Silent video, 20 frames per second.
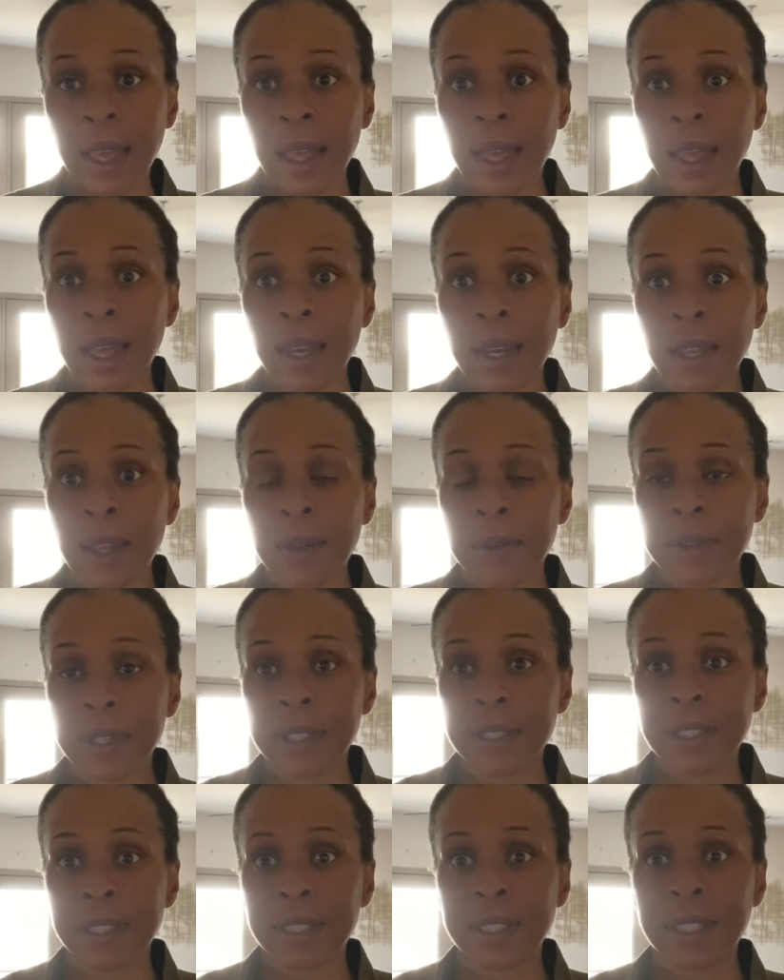Hello,
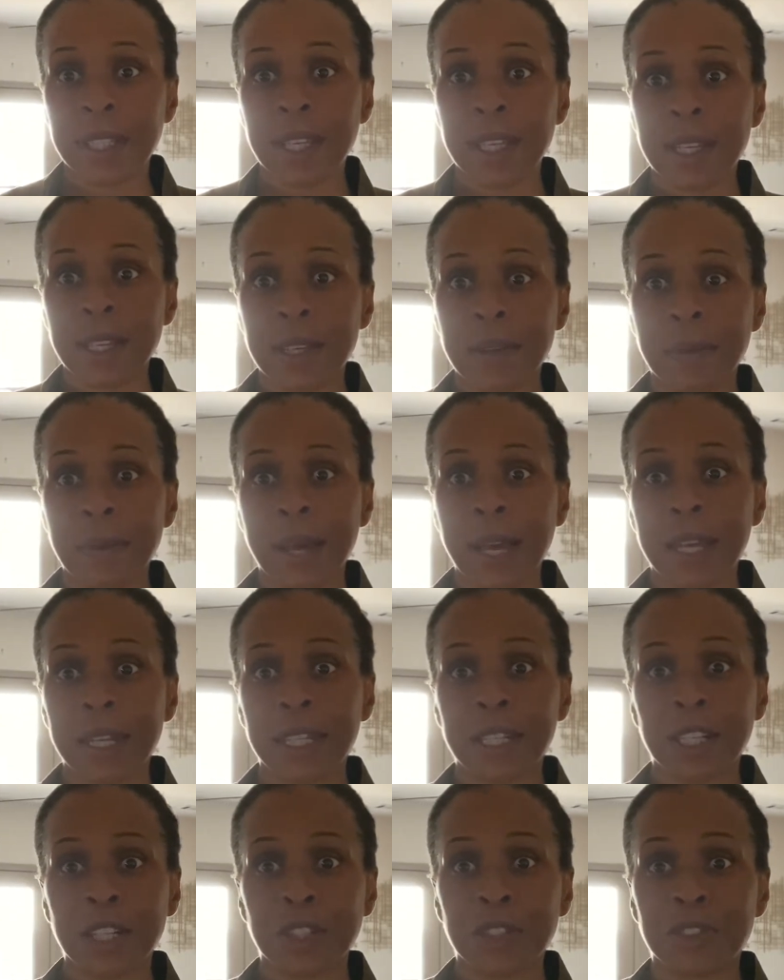this is
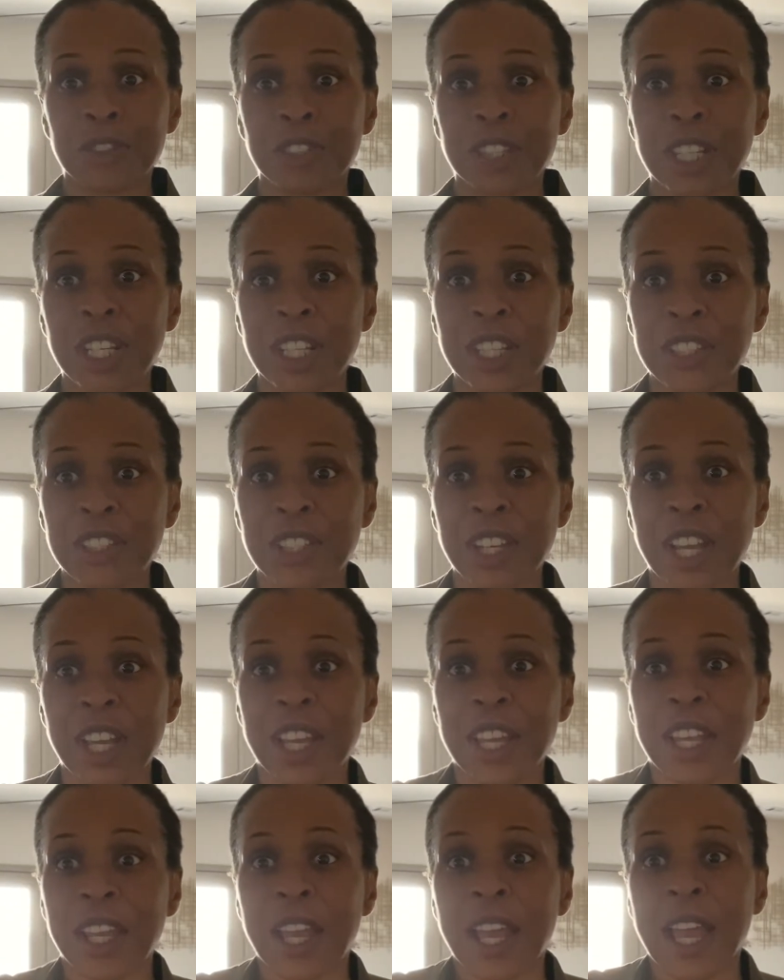Tijuana Nurse
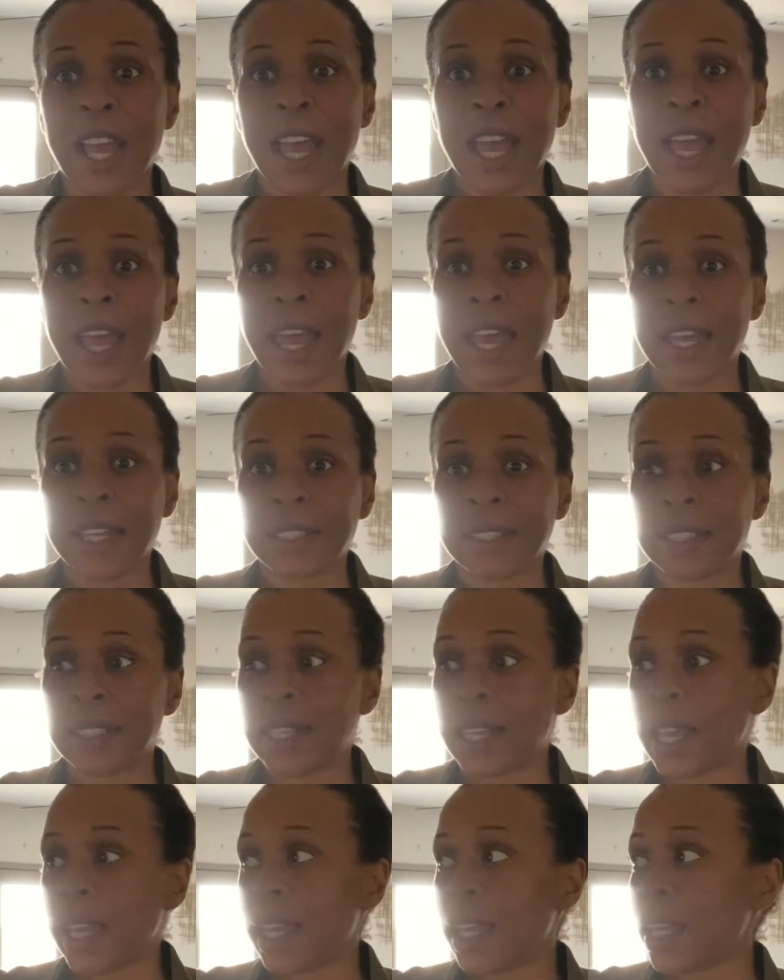TJ, and
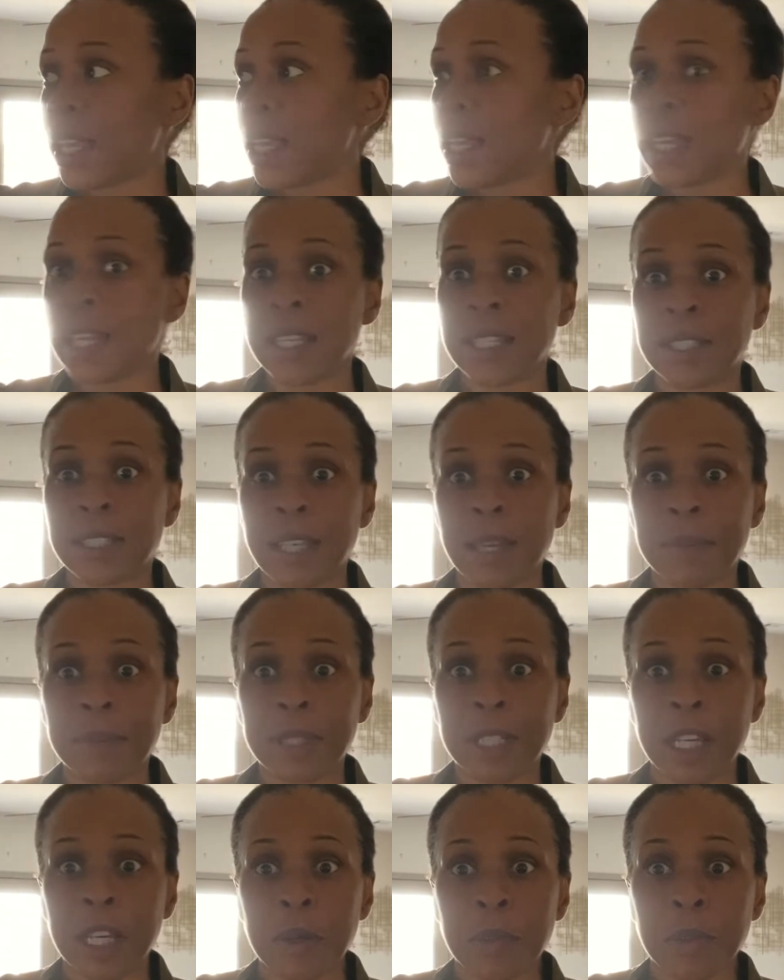today is
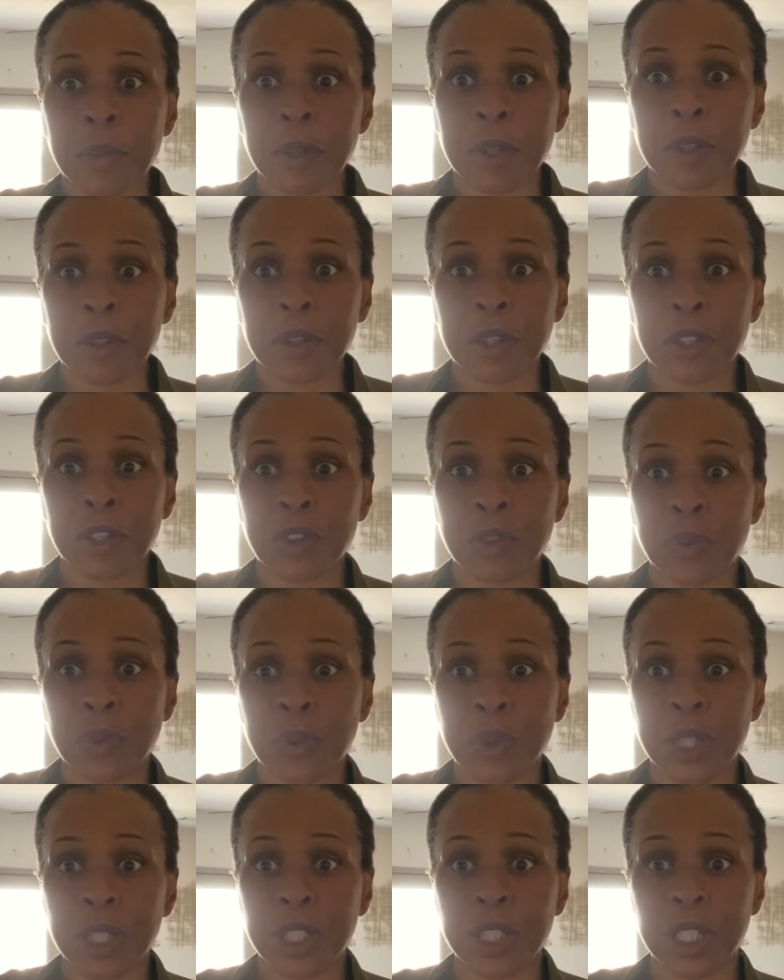September the
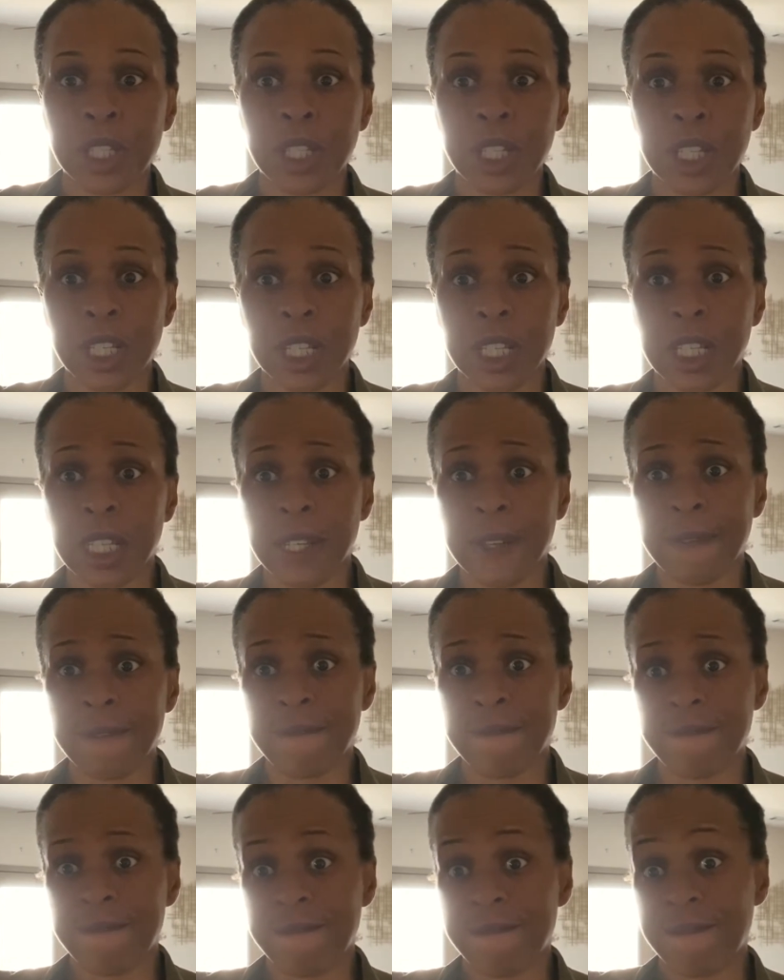25th,
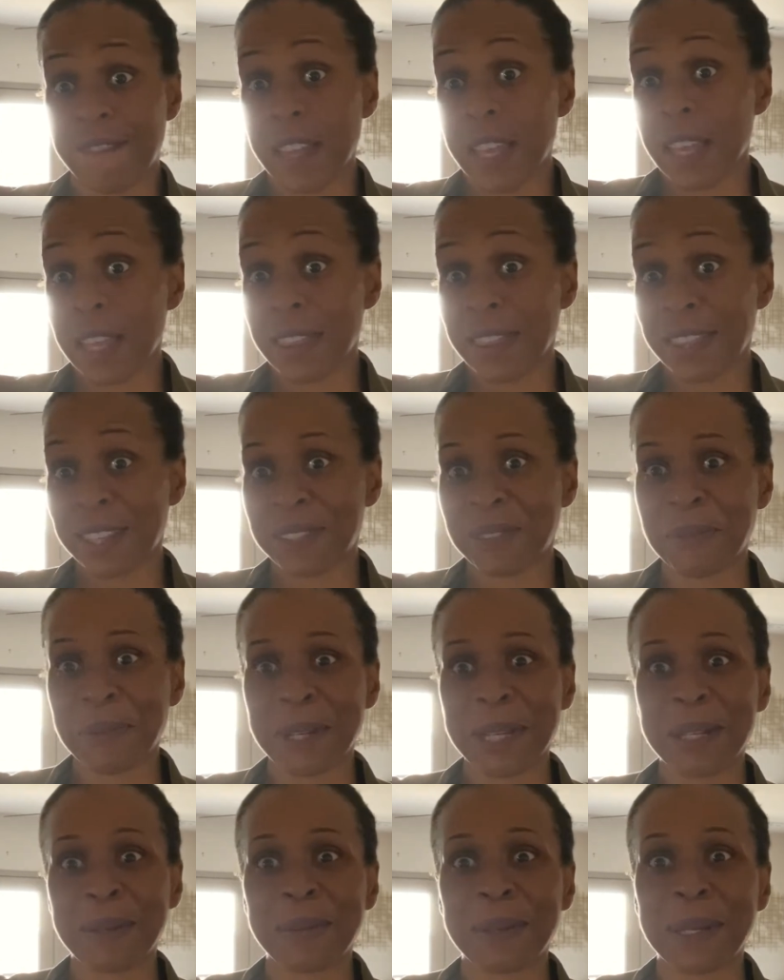
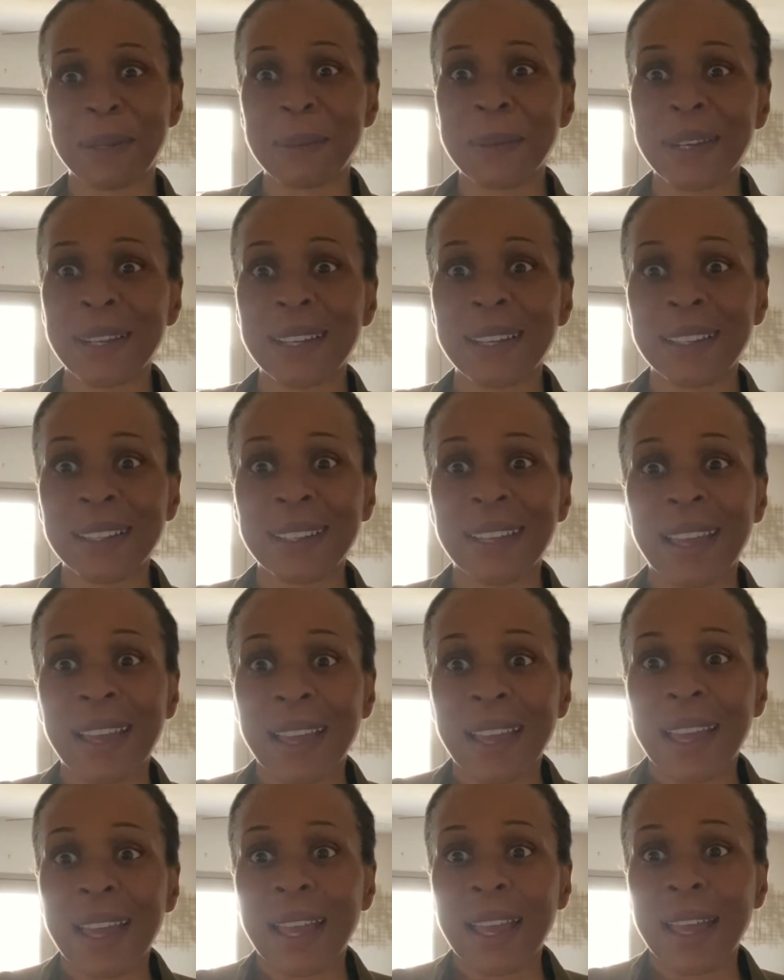2021,
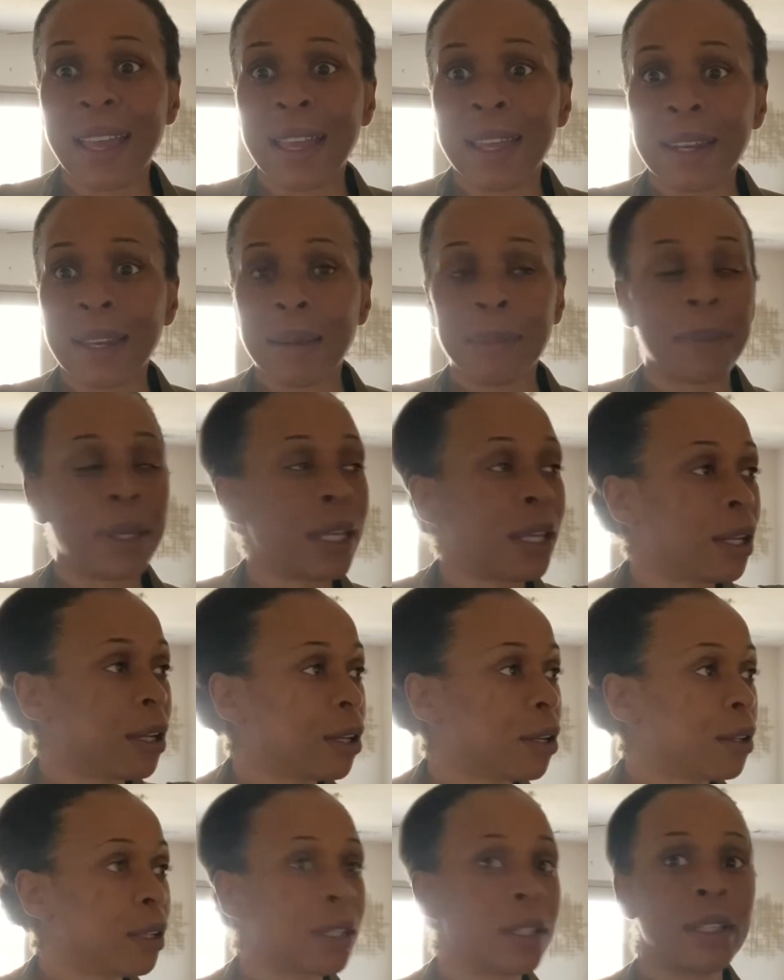and I'm
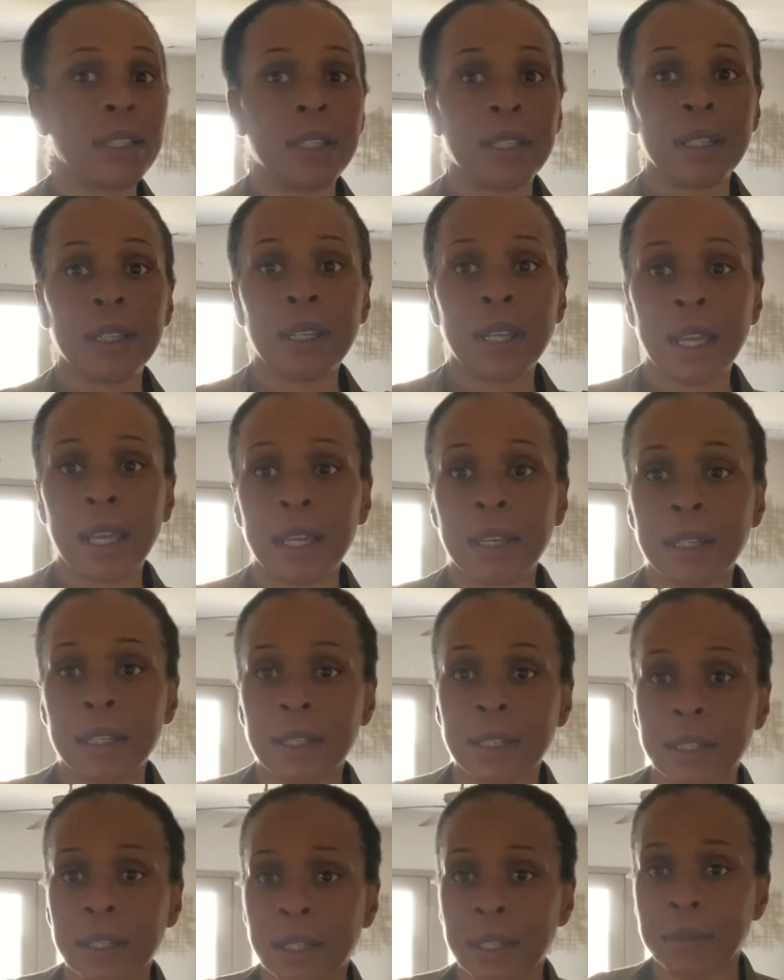here in
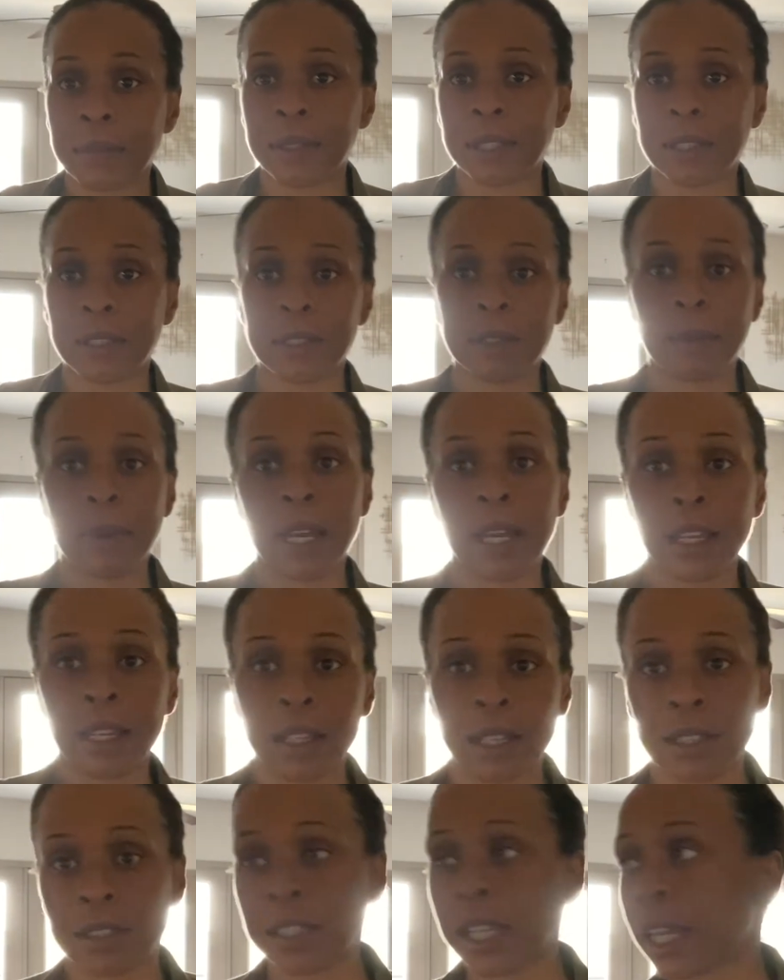Atlanta. Um, this is my
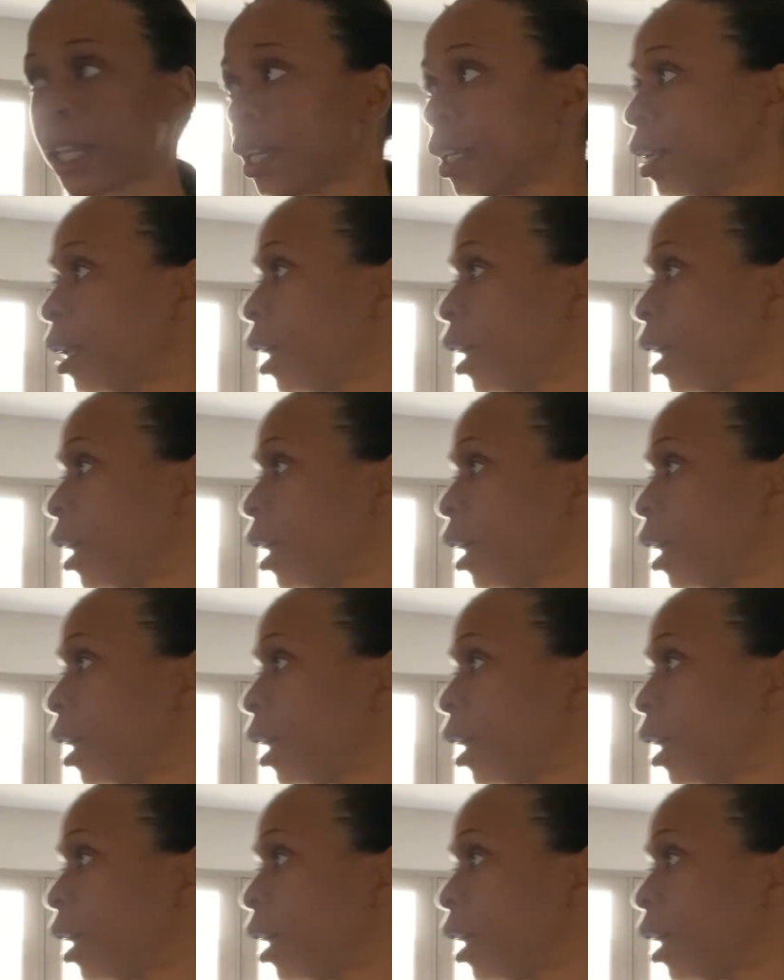uh, second